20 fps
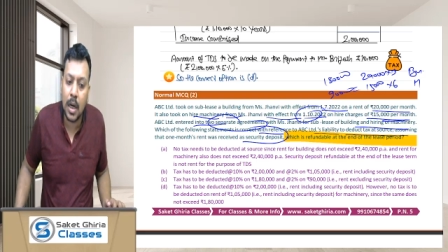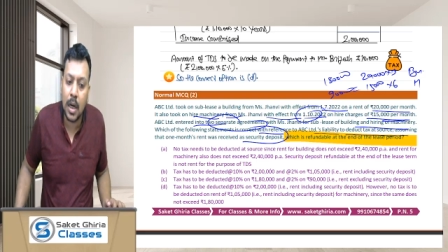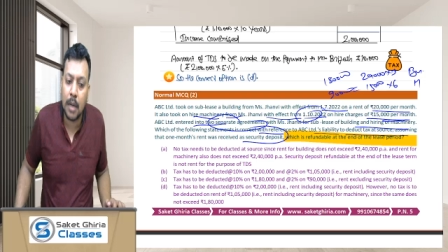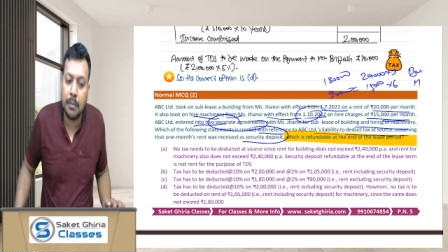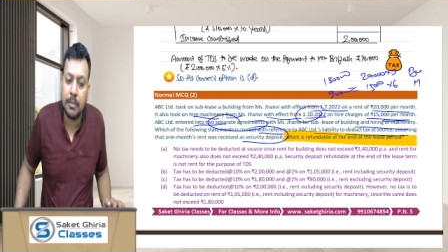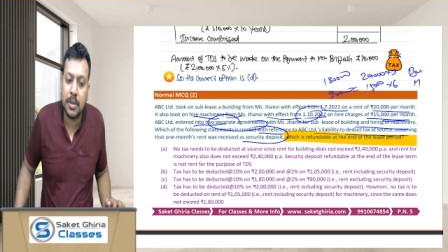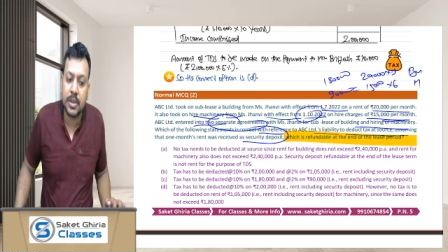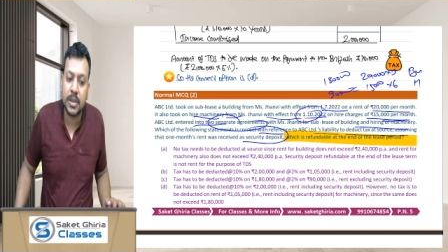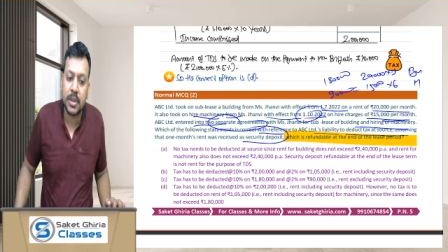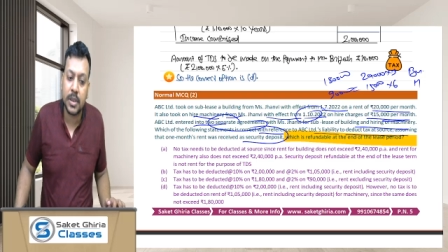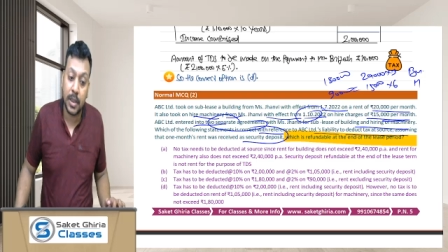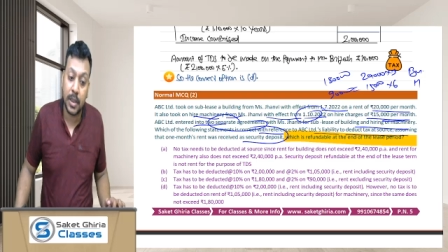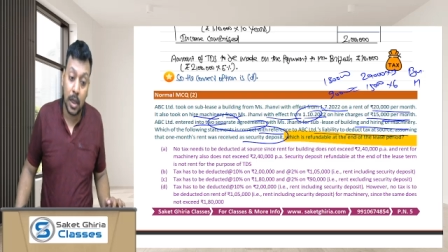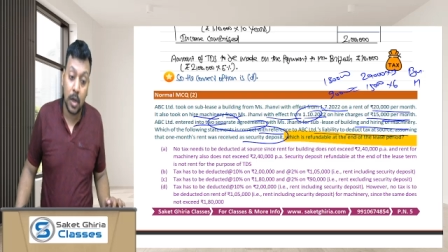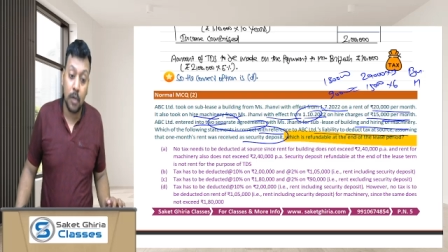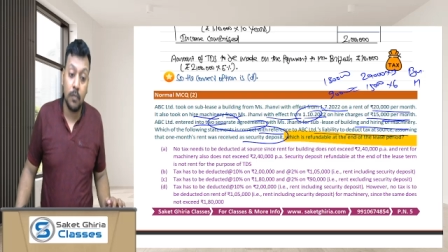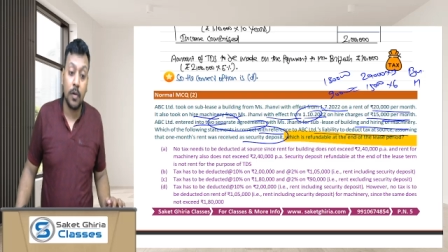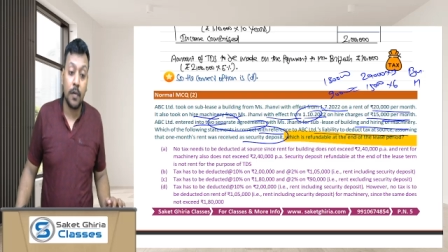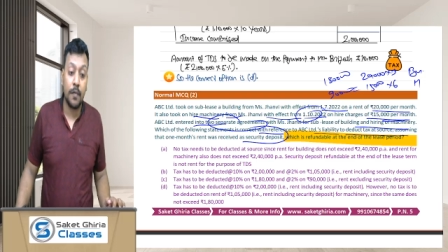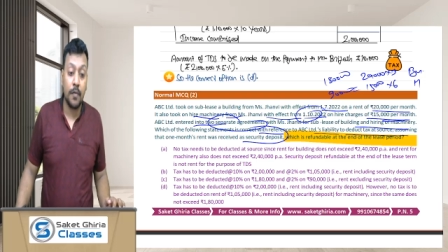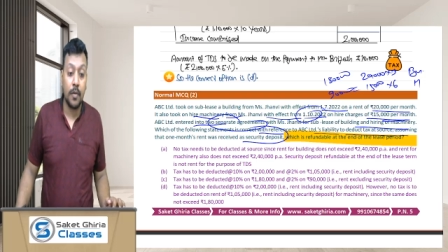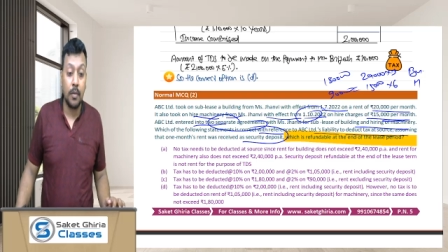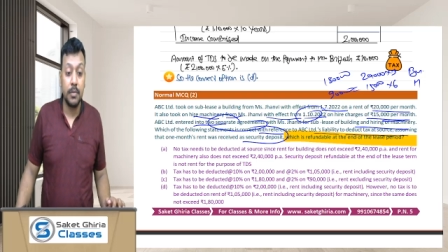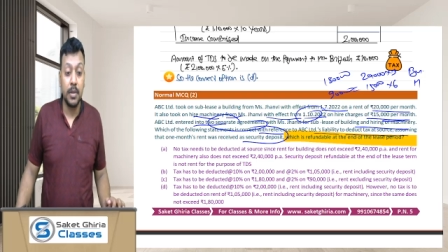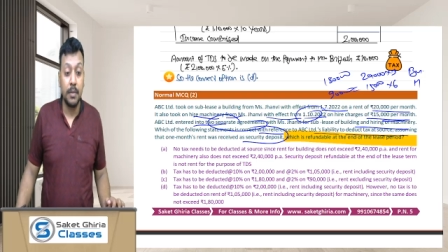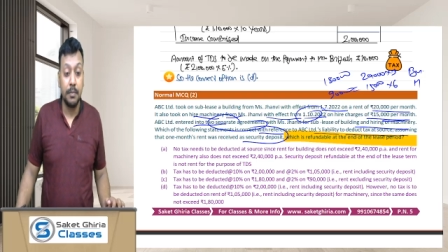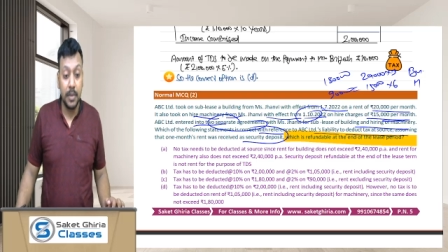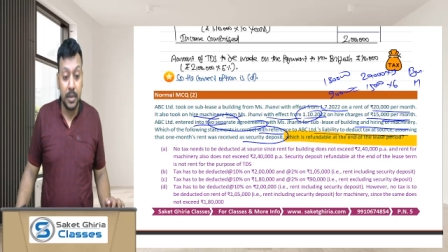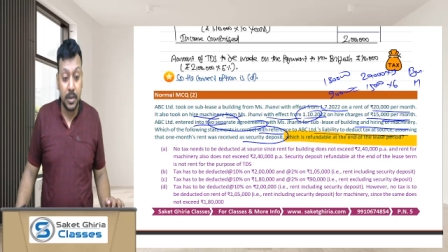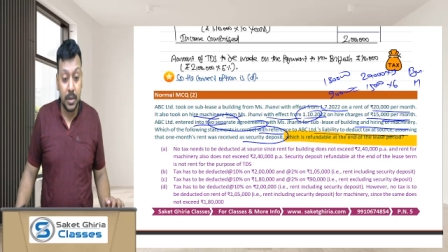means turnover from the
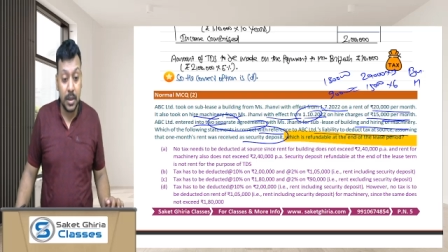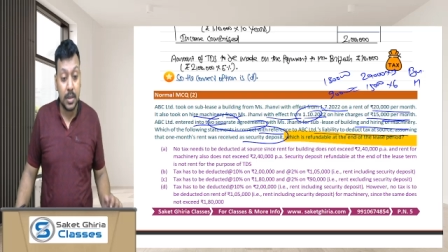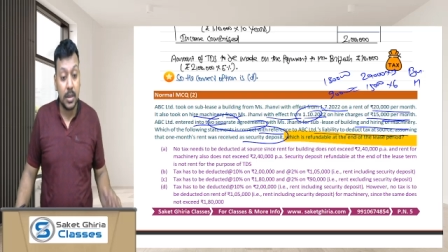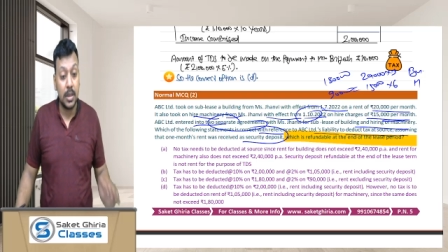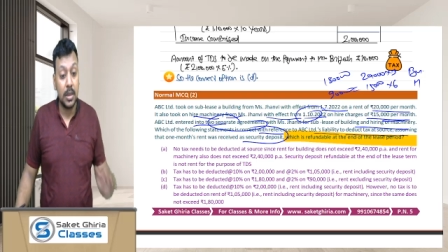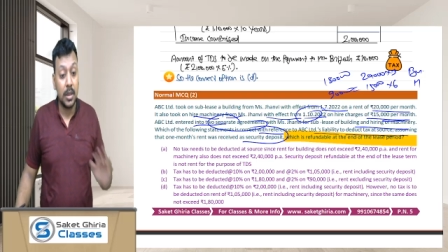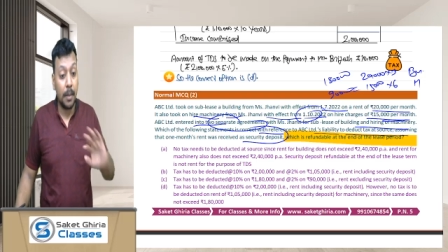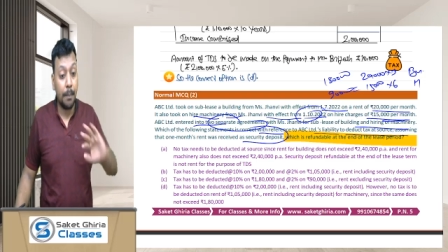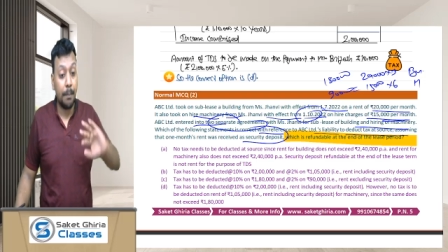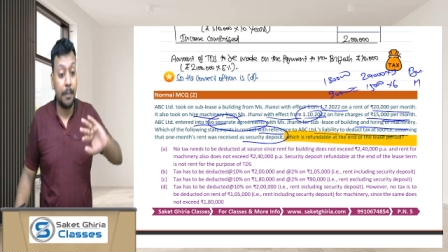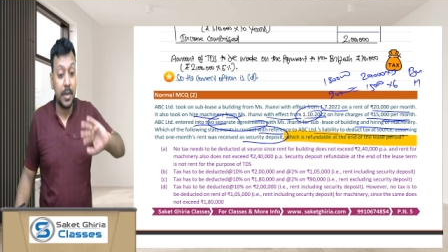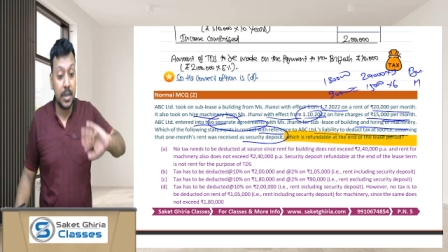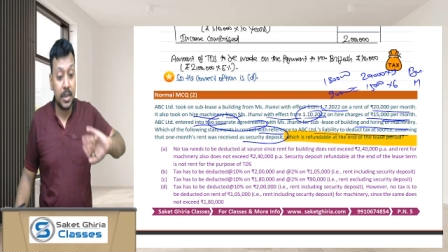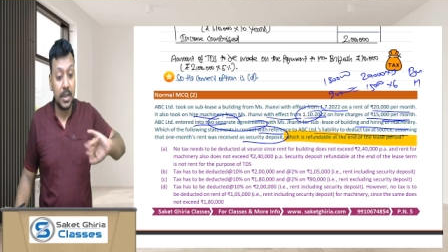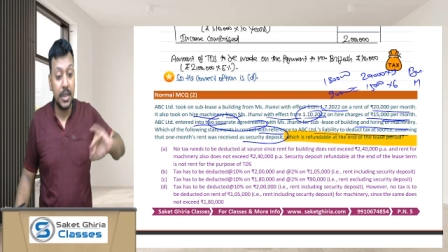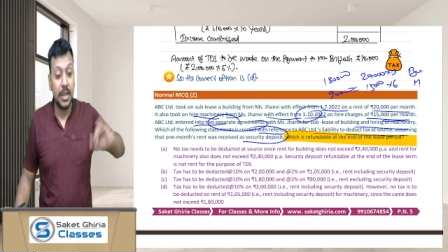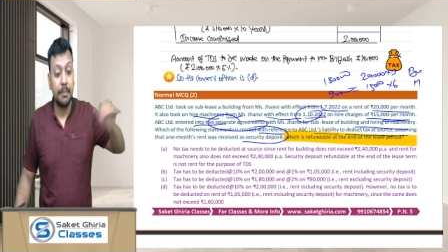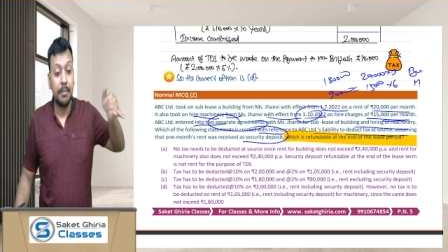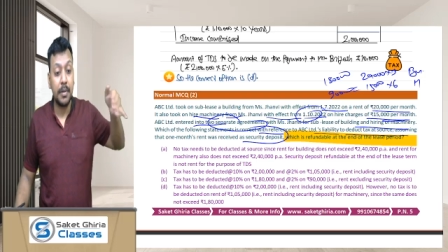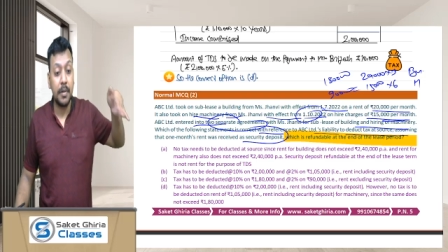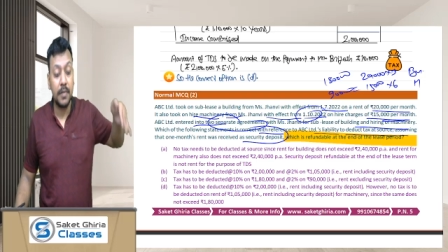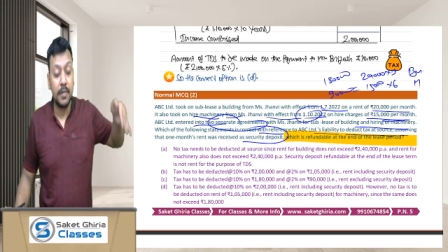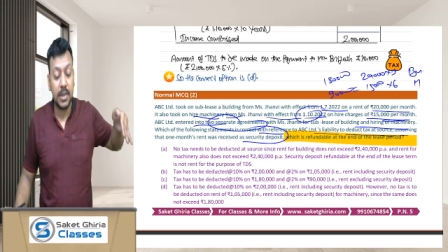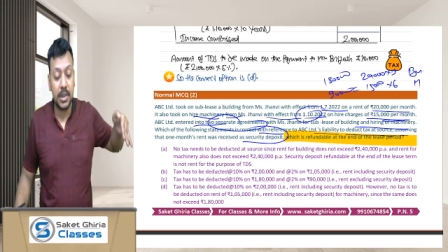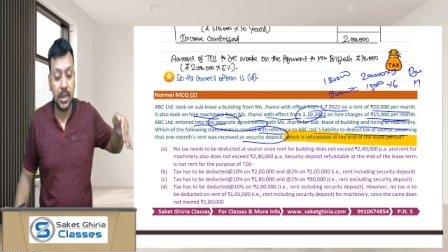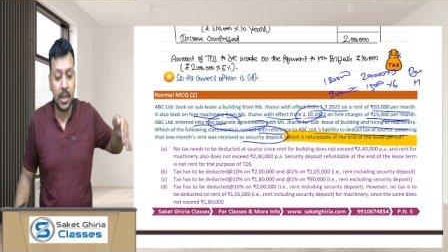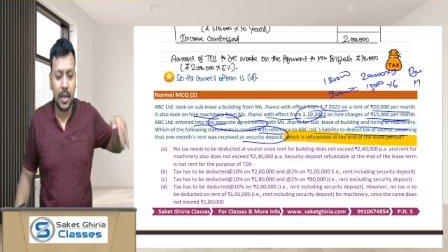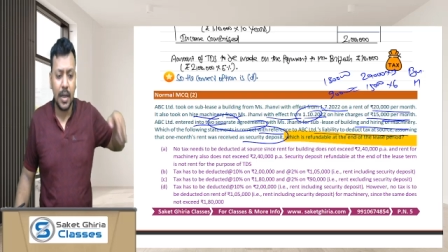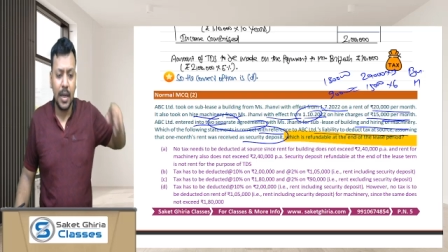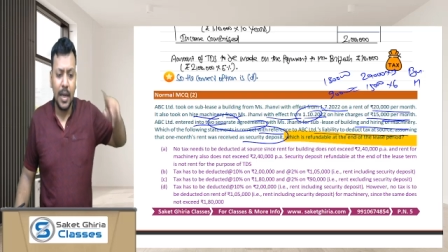business in the preceding previous
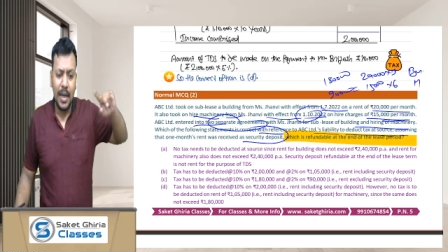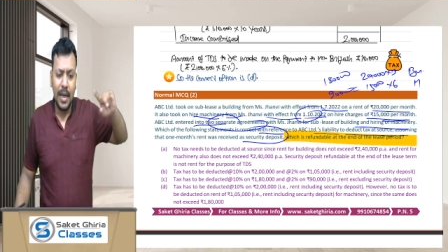year